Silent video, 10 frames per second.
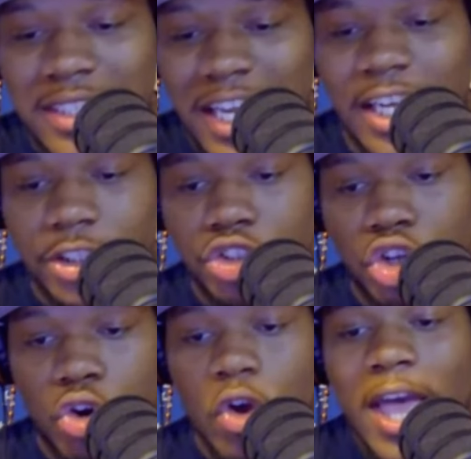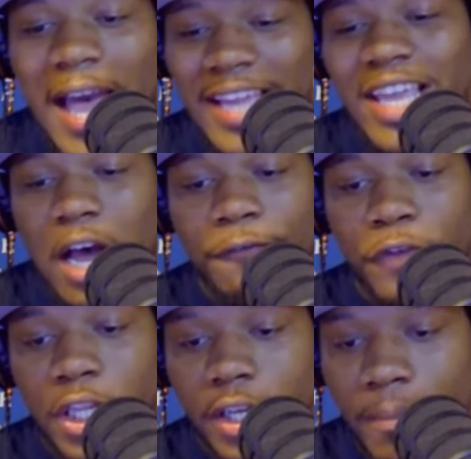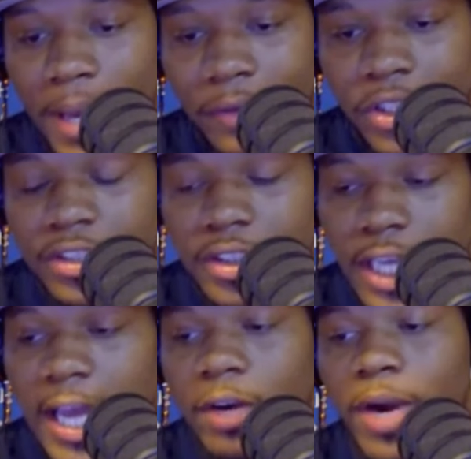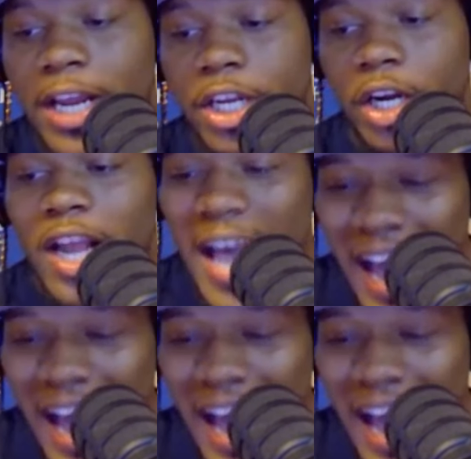Let us know how y'all feeling about this signing right here.